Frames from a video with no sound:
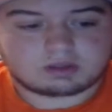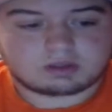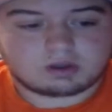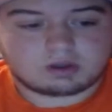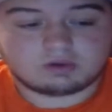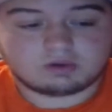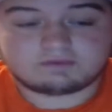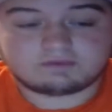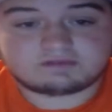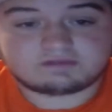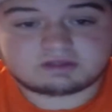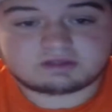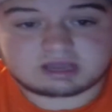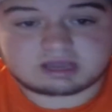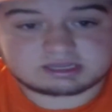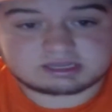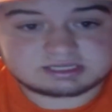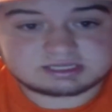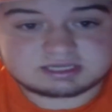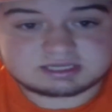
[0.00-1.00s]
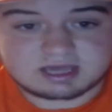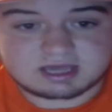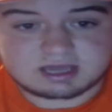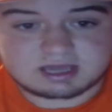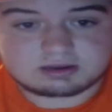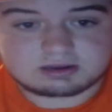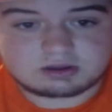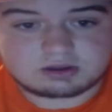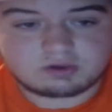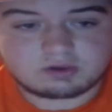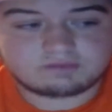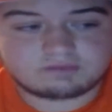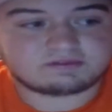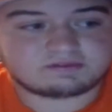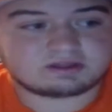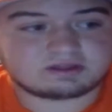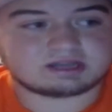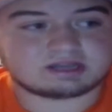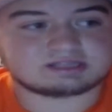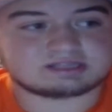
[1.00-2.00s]
Hopefully I see that.
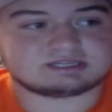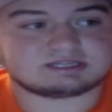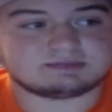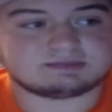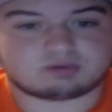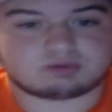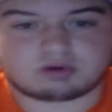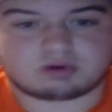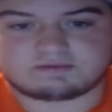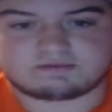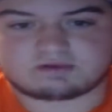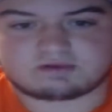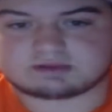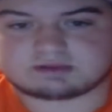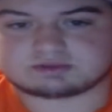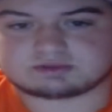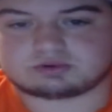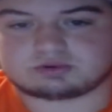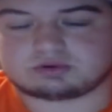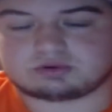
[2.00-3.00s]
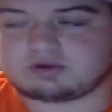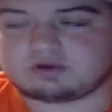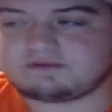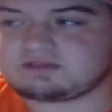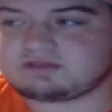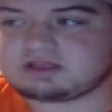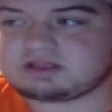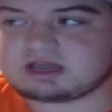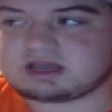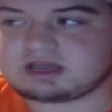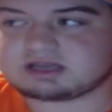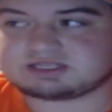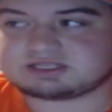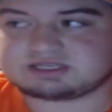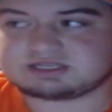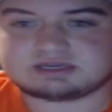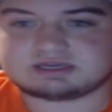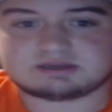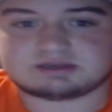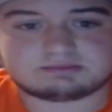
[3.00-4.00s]
Hopefully I see Provorov score. Hopefully I
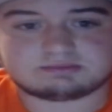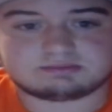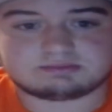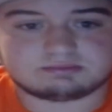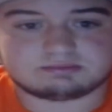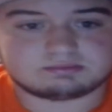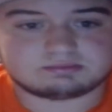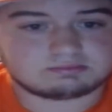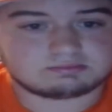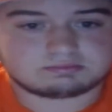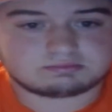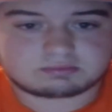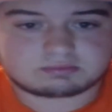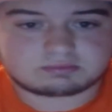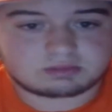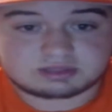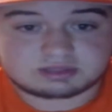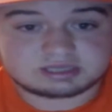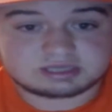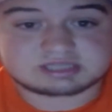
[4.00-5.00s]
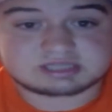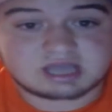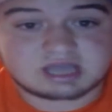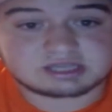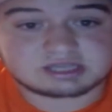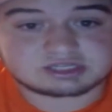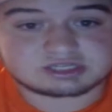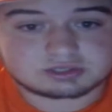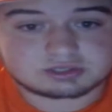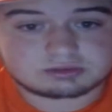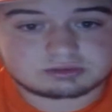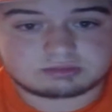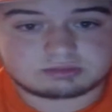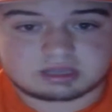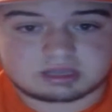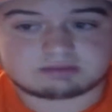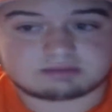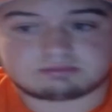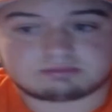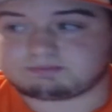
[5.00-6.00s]
see these guys
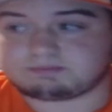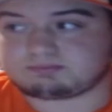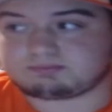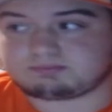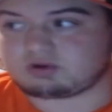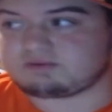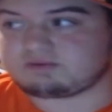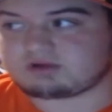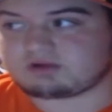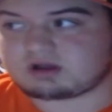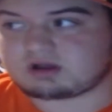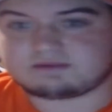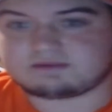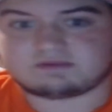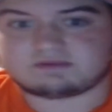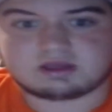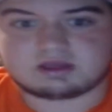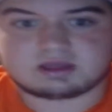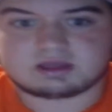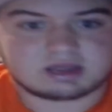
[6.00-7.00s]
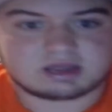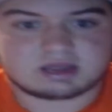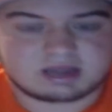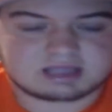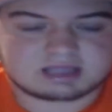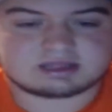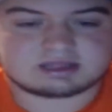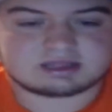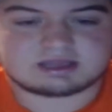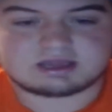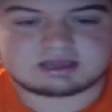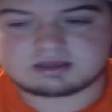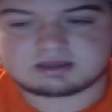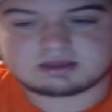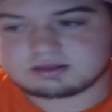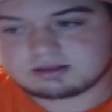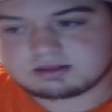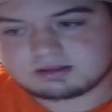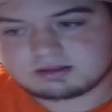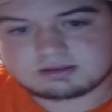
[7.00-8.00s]
like Provorov, Konechny.
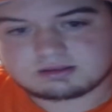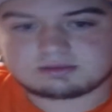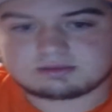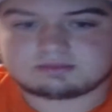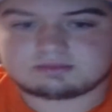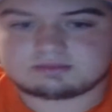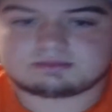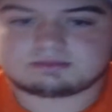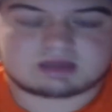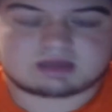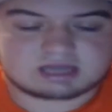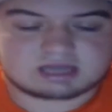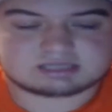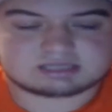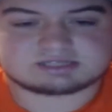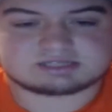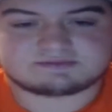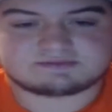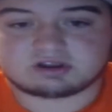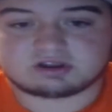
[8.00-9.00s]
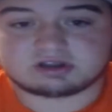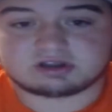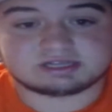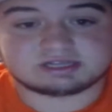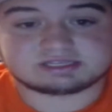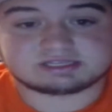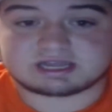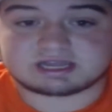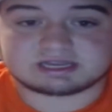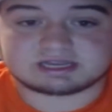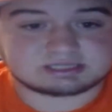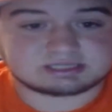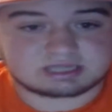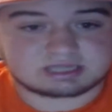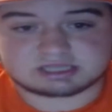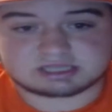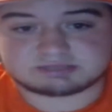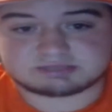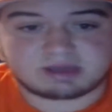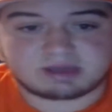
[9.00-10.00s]
Gostisbehere needs to get his
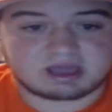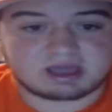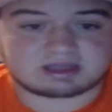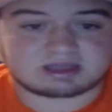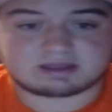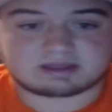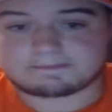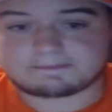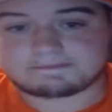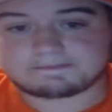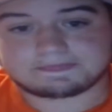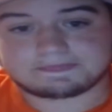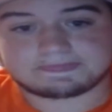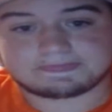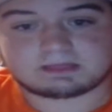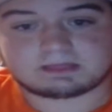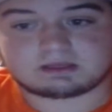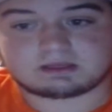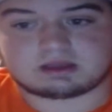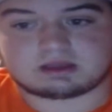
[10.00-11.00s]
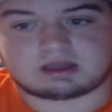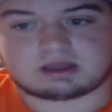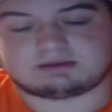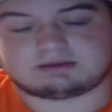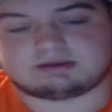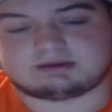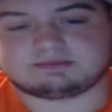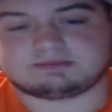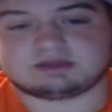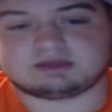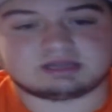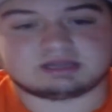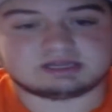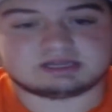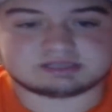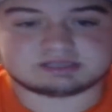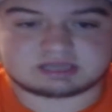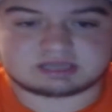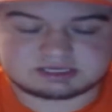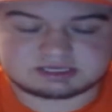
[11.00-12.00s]
legs back. I mean,
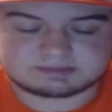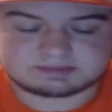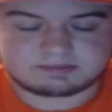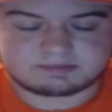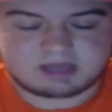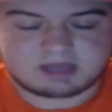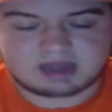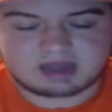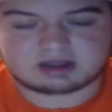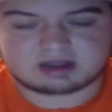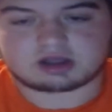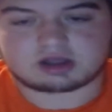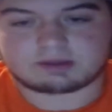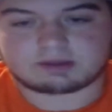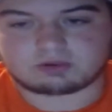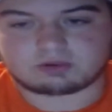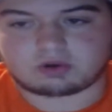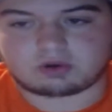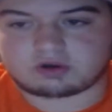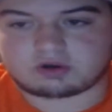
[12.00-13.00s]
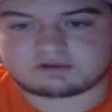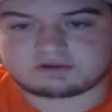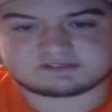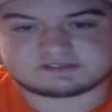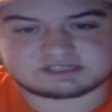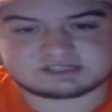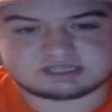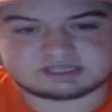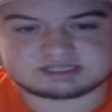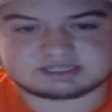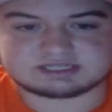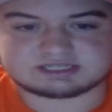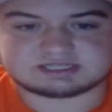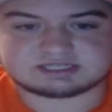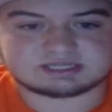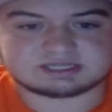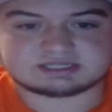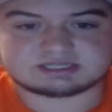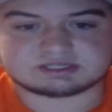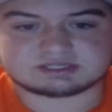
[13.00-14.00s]
he's had a couple off seasons
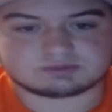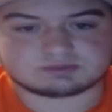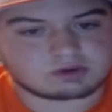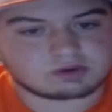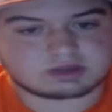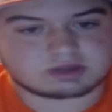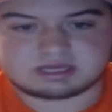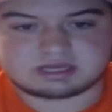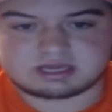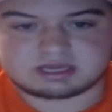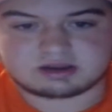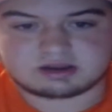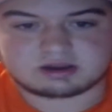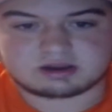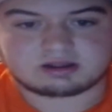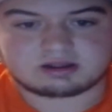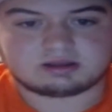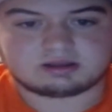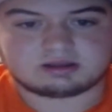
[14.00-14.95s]
since his rookie year.